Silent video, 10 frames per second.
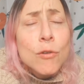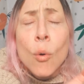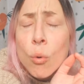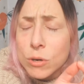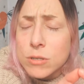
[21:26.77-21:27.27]
Of
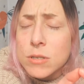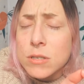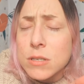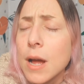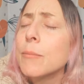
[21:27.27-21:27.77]

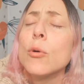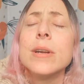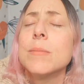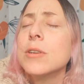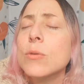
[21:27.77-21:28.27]
course, I'm going
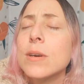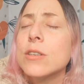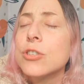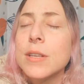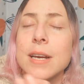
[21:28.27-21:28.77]
to be doing a
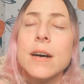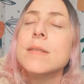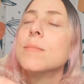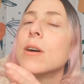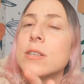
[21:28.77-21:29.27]
Jellycat
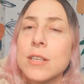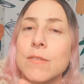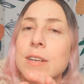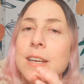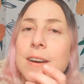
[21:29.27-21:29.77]
unboxing
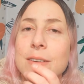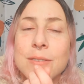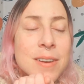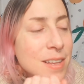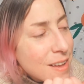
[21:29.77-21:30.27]

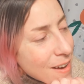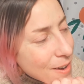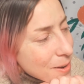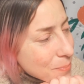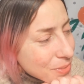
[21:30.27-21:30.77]
video.
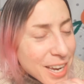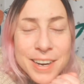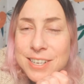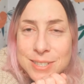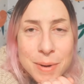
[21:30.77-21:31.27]
I
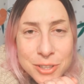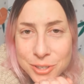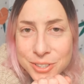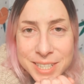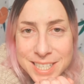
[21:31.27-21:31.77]
got some other
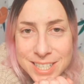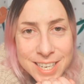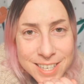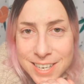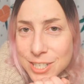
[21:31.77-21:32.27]
goodies
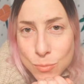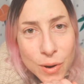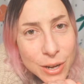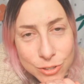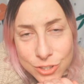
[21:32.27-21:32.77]
in as
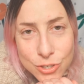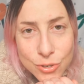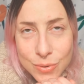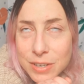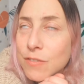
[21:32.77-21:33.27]
well
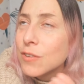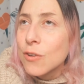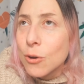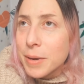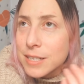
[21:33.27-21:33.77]
too. And if you
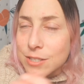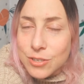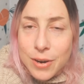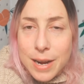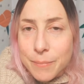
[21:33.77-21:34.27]
follow my
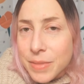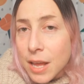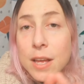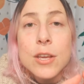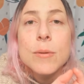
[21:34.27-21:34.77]
Instagram,
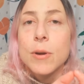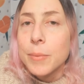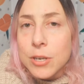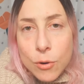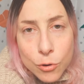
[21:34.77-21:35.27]
you
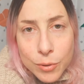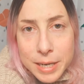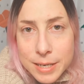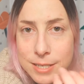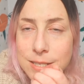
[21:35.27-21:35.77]
probably know who it
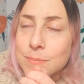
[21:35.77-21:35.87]
is.